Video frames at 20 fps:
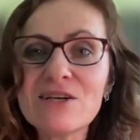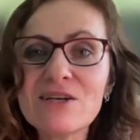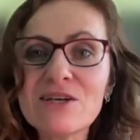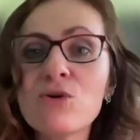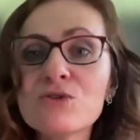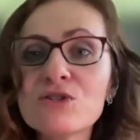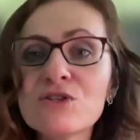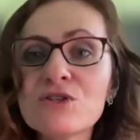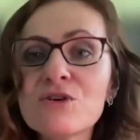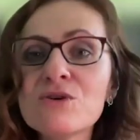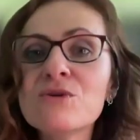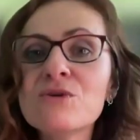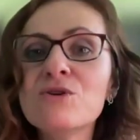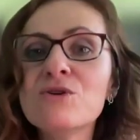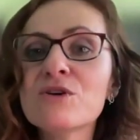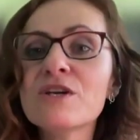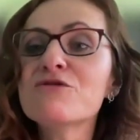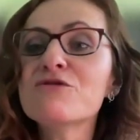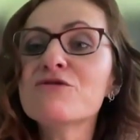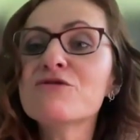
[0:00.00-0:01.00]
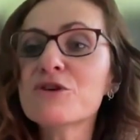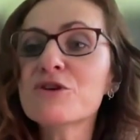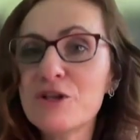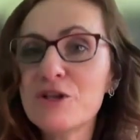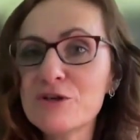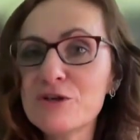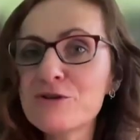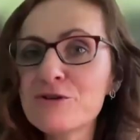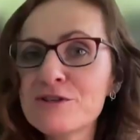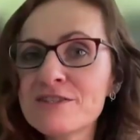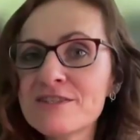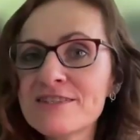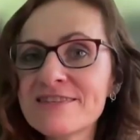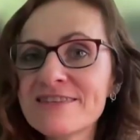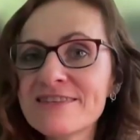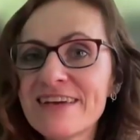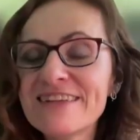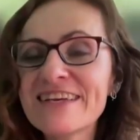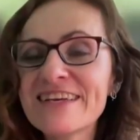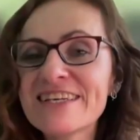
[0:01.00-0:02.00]
Also looking for clues,
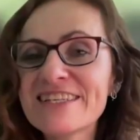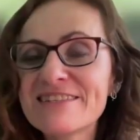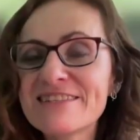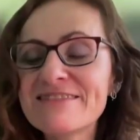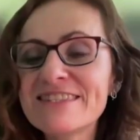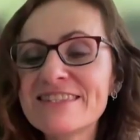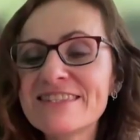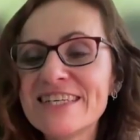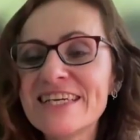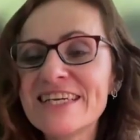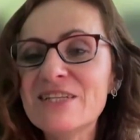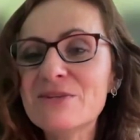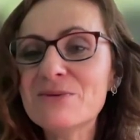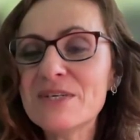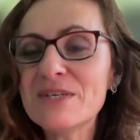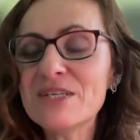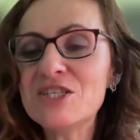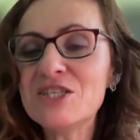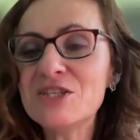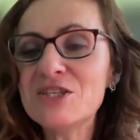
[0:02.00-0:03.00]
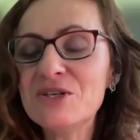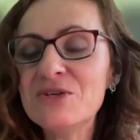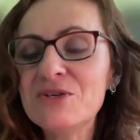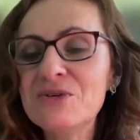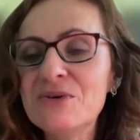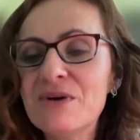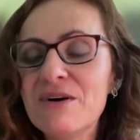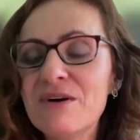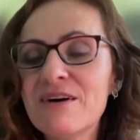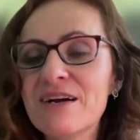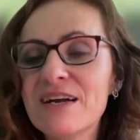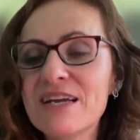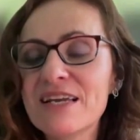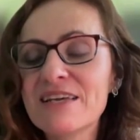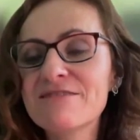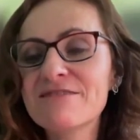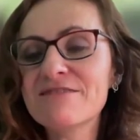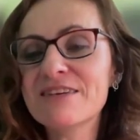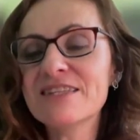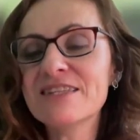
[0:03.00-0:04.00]
an activity in which you are
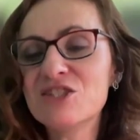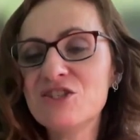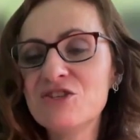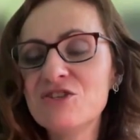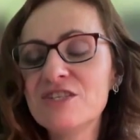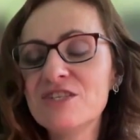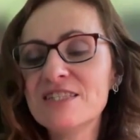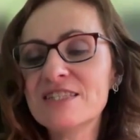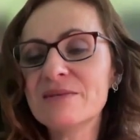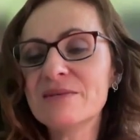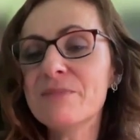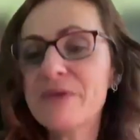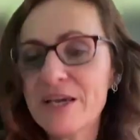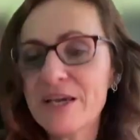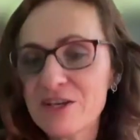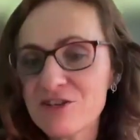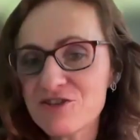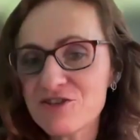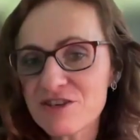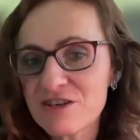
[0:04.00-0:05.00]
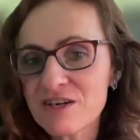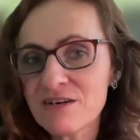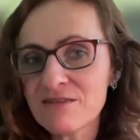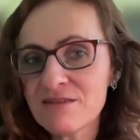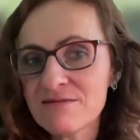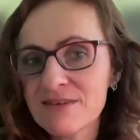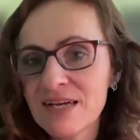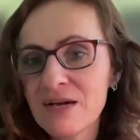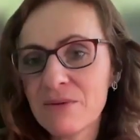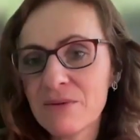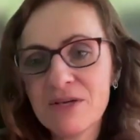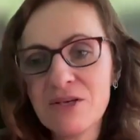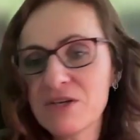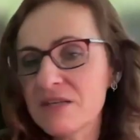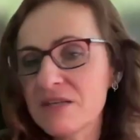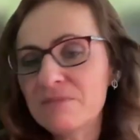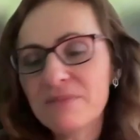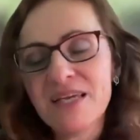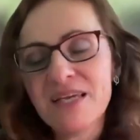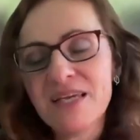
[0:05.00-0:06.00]
giving the students a picture, or you
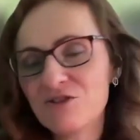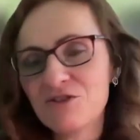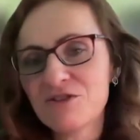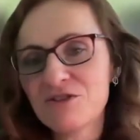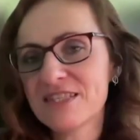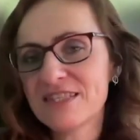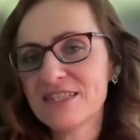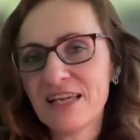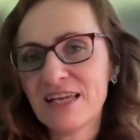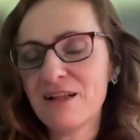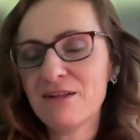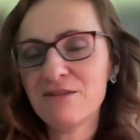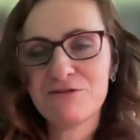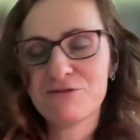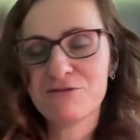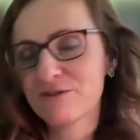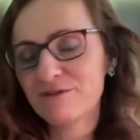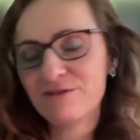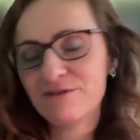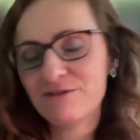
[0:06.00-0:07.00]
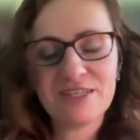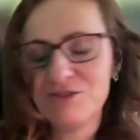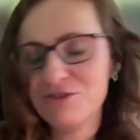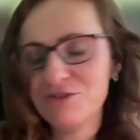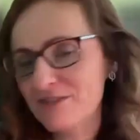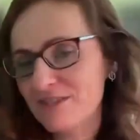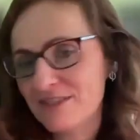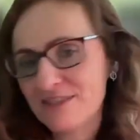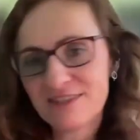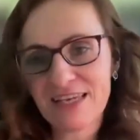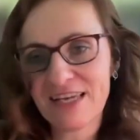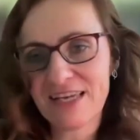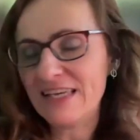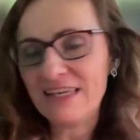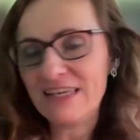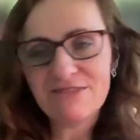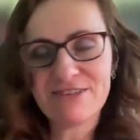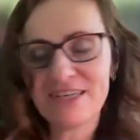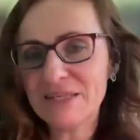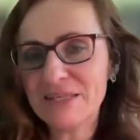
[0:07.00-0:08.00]
can make it yourself, or you can use
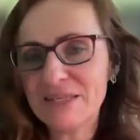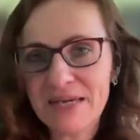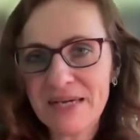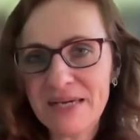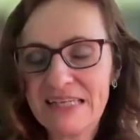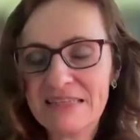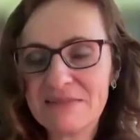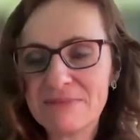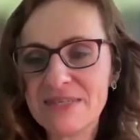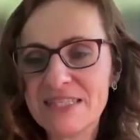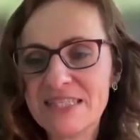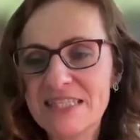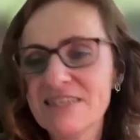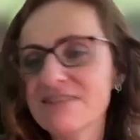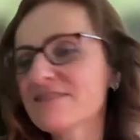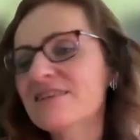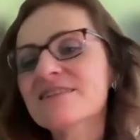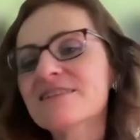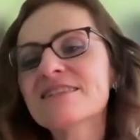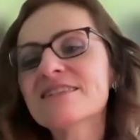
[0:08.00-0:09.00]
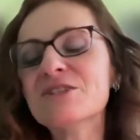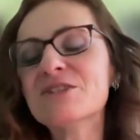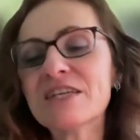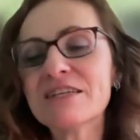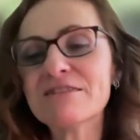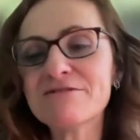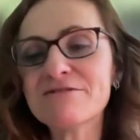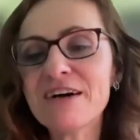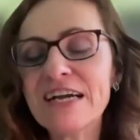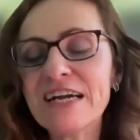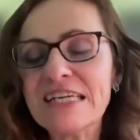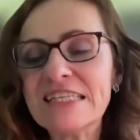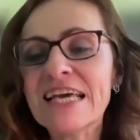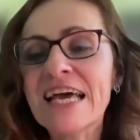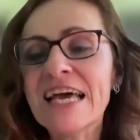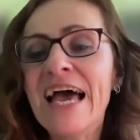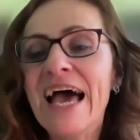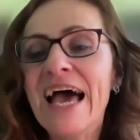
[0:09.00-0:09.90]
any ready-made materials that you can find.